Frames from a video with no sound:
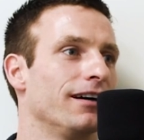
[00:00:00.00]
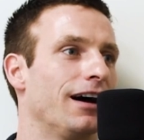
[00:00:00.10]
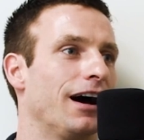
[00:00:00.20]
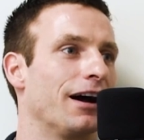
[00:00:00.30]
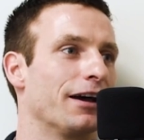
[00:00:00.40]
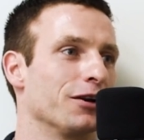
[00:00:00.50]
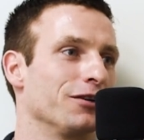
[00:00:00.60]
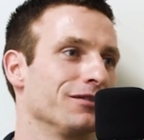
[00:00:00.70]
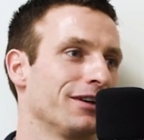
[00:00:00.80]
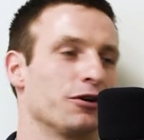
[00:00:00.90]
uh,
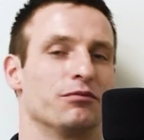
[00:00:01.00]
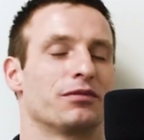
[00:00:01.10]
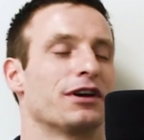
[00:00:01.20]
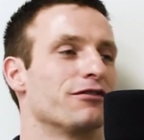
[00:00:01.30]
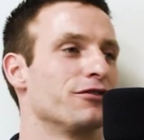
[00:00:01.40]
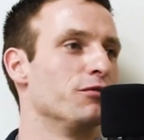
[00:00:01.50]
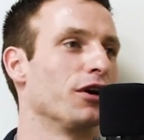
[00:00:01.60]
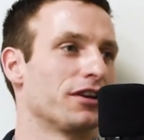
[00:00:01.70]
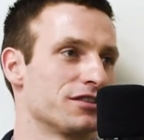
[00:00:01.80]
it'll it'll get a few bookings